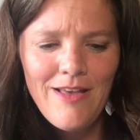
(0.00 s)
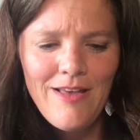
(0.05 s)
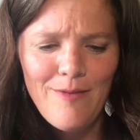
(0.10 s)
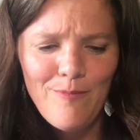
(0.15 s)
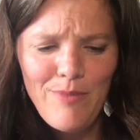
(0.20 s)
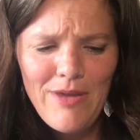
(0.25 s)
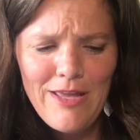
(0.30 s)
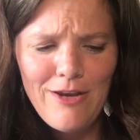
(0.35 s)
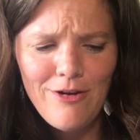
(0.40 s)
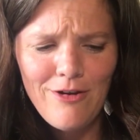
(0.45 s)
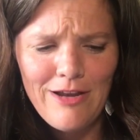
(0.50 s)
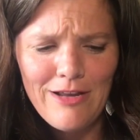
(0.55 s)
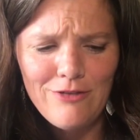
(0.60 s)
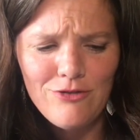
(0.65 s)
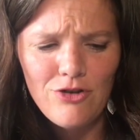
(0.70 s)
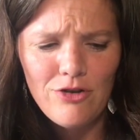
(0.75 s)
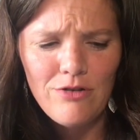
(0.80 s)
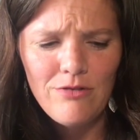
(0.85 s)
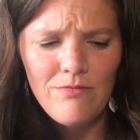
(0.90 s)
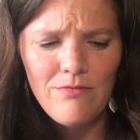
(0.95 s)
Peter
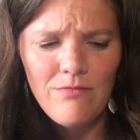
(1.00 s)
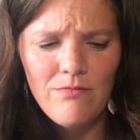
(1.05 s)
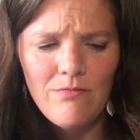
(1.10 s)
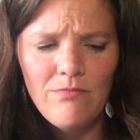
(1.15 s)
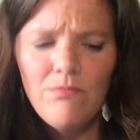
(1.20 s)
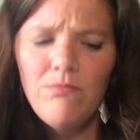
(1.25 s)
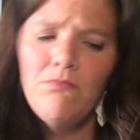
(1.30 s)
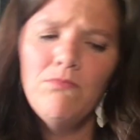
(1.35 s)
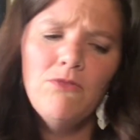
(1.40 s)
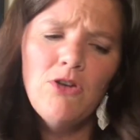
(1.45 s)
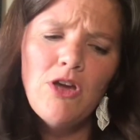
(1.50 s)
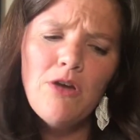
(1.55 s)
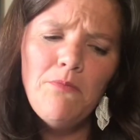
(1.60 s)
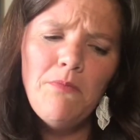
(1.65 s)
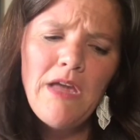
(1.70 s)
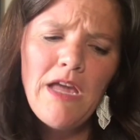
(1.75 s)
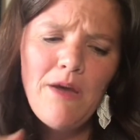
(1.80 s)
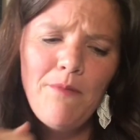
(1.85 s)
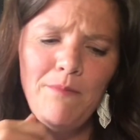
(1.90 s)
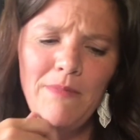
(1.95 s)
answered, command
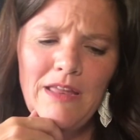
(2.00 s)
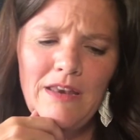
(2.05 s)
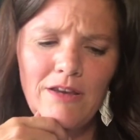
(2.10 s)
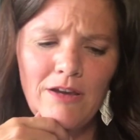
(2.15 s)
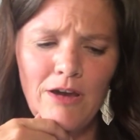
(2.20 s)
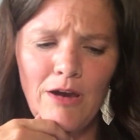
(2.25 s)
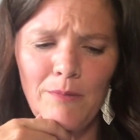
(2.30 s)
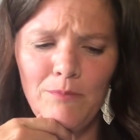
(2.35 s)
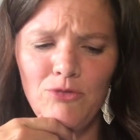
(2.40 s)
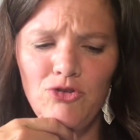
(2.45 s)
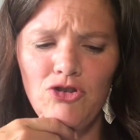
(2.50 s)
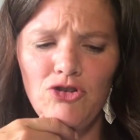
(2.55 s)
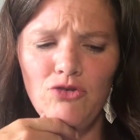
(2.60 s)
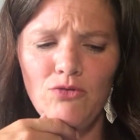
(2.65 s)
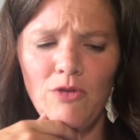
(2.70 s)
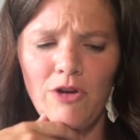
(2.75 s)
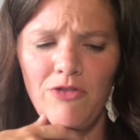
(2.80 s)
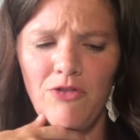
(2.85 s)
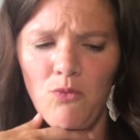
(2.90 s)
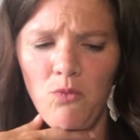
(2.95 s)
me to come to you
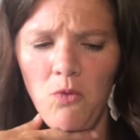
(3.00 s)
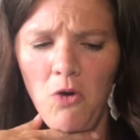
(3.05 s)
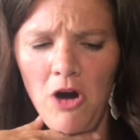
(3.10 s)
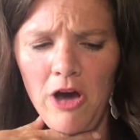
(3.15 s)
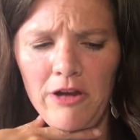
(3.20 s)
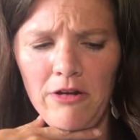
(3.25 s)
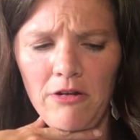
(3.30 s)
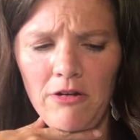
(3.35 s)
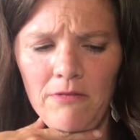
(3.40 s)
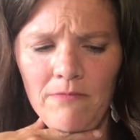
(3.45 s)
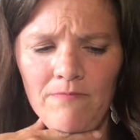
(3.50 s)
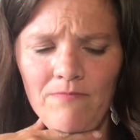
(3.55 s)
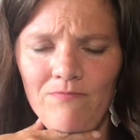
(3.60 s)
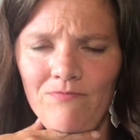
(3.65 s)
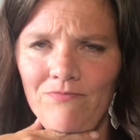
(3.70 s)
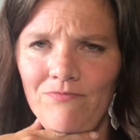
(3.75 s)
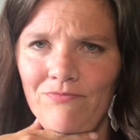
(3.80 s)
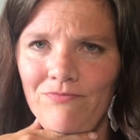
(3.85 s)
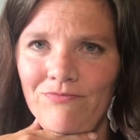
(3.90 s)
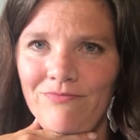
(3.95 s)
on the water.
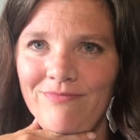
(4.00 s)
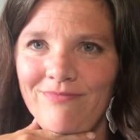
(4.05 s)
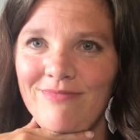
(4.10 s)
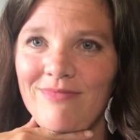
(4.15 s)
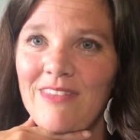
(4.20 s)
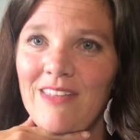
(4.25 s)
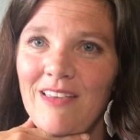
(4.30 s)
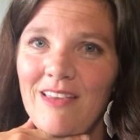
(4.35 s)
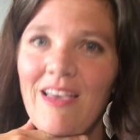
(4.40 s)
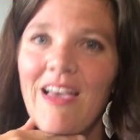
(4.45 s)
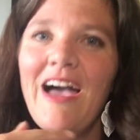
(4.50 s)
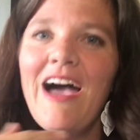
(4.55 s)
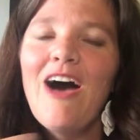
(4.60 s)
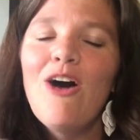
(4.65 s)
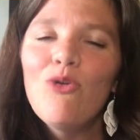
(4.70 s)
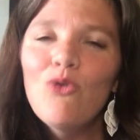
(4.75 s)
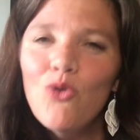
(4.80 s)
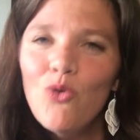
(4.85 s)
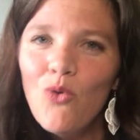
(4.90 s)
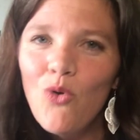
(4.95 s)
How
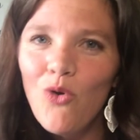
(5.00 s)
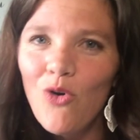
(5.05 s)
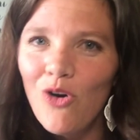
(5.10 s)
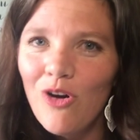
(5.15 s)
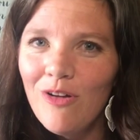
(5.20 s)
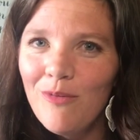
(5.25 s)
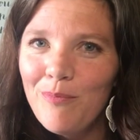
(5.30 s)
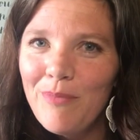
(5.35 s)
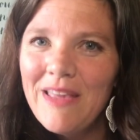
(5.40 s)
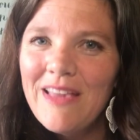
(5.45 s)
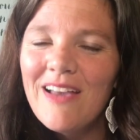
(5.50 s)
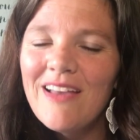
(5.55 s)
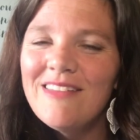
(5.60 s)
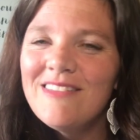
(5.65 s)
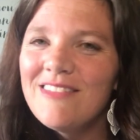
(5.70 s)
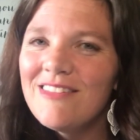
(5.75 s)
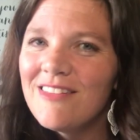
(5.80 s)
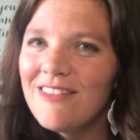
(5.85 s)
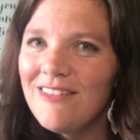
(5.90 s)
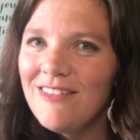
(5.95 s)
cool,
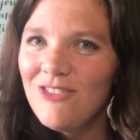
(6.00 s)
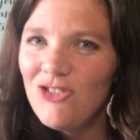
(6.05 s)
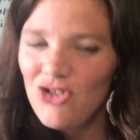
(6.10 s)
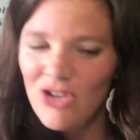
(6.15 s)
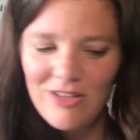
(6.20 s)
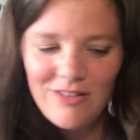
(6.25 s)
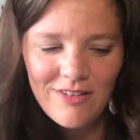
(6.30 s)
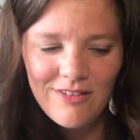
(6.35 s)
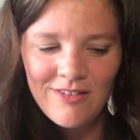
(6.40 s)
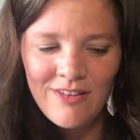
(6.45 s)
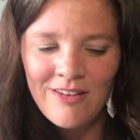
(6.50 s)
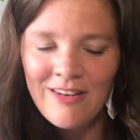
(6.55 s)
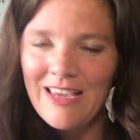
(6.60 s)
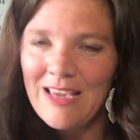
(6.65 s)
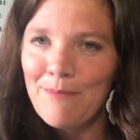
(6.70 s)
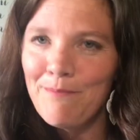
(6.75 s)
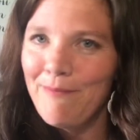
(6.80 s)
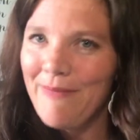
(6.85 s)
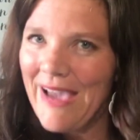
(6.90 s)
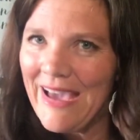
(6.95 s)
because Jesus didn't get
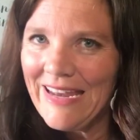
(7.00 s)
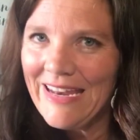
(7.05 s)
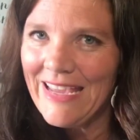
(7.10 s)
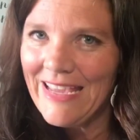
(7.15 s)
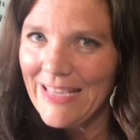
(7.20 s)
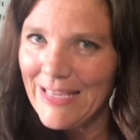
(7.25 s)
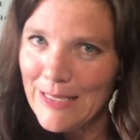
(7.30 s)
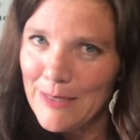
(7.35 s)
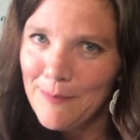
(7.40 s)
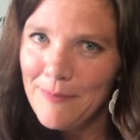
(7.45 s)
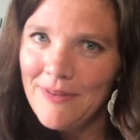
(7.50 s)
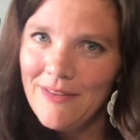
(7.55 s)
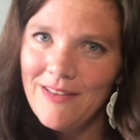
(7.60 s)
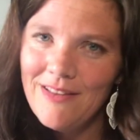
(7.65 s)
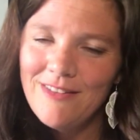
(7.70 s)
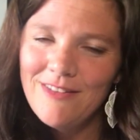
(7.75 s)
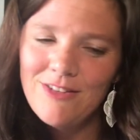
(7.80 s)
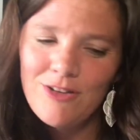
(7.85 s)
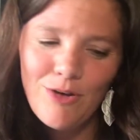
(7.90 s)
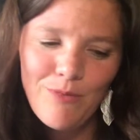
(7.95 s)
mad at him
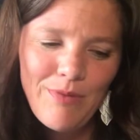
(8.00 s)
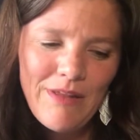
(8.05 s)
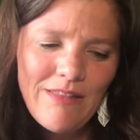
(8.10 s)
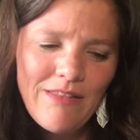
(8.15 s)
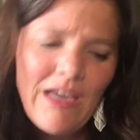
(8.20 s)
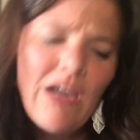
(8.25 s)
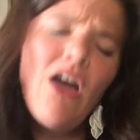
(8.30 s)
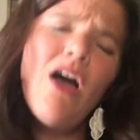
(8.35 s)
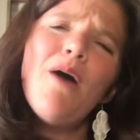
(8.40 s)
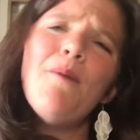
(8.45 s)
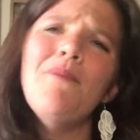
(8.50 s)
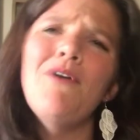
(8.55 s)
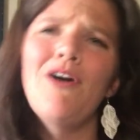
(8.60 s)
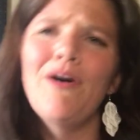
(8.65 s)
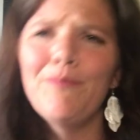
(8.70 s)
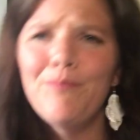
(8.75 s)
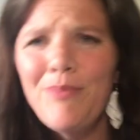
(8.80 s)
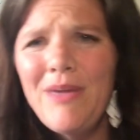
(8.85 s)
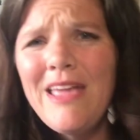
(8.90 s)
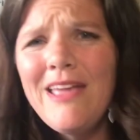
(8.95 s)
and start being like, come on,
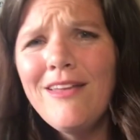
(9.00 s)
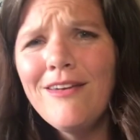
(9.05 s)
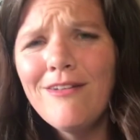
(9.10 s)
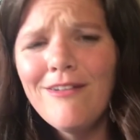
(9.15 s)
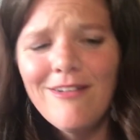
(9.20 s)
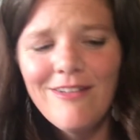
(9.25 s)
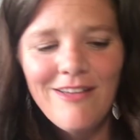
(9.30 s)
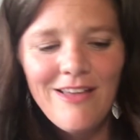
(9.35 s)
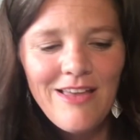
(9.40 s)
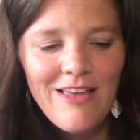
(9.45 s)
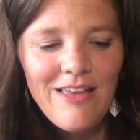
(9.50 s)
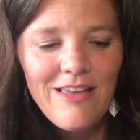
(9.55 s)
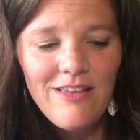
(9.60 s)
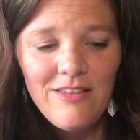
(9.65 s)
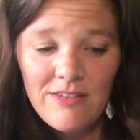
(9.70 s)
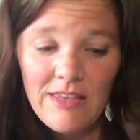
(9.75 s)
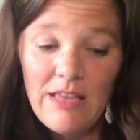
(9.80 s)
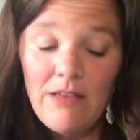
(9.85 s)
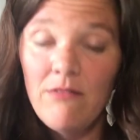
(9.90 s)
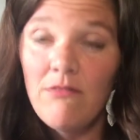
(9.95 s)
Peter. He's
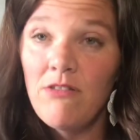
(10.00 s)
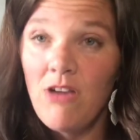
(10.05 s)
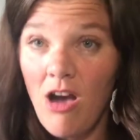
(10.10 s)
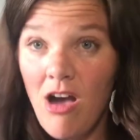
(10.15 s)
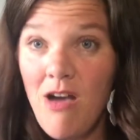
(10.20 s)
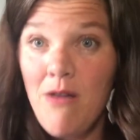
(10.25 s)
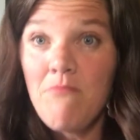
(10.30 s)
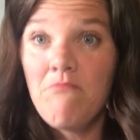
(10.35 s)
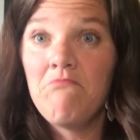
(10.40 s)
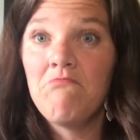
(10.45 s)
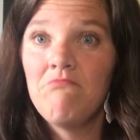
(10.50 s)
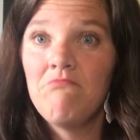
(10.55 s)
like, come.